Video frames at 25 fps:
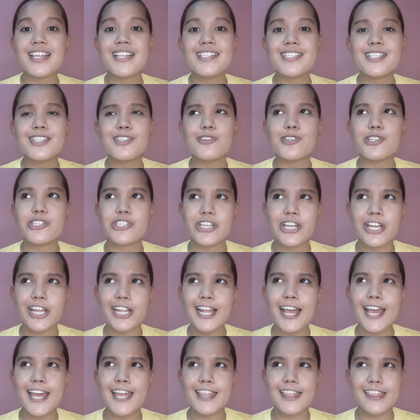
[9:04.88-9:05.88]

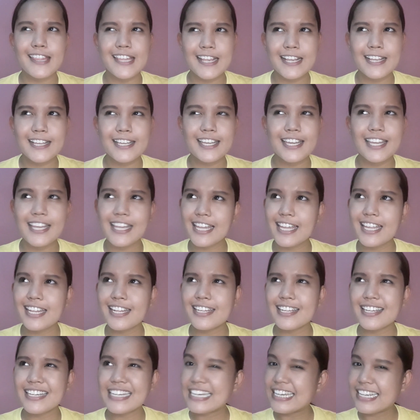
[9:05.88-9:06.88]
institution, I think
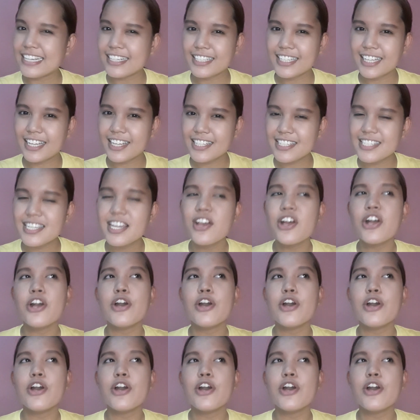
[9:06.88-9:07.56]
in England.